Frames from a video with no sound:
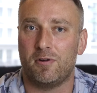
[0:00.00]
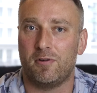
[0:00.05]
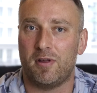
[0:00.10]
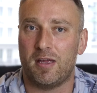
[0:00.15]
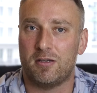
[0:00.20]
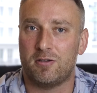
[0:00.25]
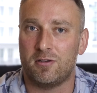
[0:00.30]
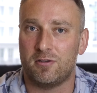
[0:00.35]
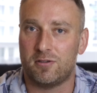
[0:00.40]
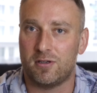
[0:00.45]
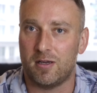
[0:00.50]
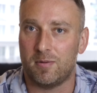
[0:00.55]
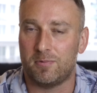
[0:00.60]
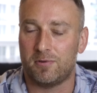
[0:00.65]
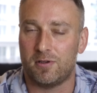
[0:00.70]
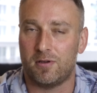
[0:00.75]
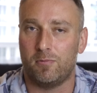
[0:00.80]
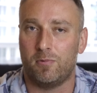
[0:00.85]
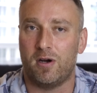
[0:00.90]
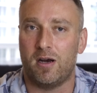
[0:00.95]
relationship.
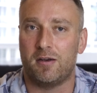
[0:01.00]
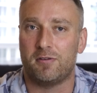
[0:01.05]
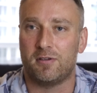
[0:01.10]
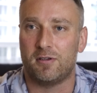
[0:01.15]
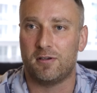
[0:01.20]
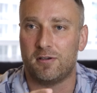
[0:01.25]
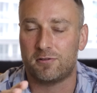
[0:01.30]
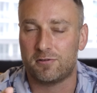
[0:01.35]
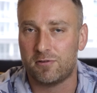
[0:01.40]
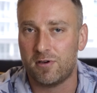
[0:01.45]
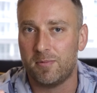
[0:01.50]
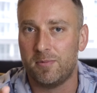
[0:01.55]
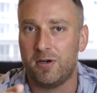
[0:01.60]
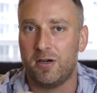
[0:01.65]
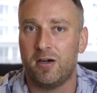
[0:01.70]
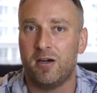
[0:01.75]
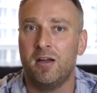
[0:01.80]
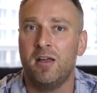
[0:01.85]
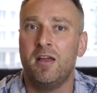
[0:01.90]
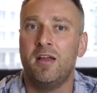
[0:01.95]
Whereas a
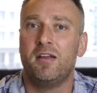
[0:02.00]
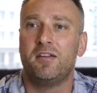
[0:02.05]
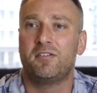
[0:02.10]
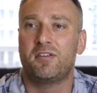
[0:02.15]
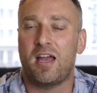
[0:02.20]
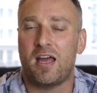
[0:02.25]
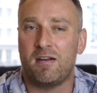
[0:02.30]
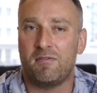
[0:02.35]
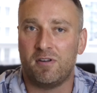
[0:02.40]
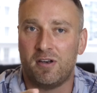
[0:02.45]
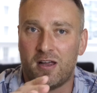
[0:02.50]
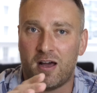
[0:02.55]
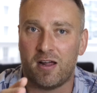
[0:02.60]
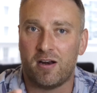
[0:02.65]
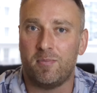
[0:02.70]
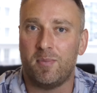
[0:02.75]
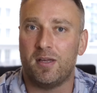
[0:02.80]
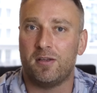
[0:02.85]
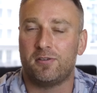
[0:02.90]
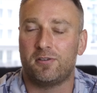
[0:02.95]
distributor, it's kind of
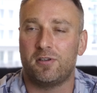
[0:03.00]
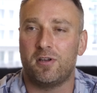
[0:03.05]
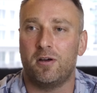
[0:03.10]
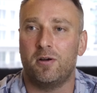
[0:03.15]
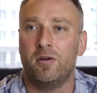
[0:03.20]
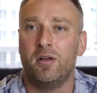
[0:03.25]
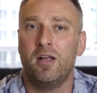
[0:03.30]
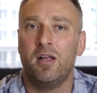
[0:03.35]
anonymous. So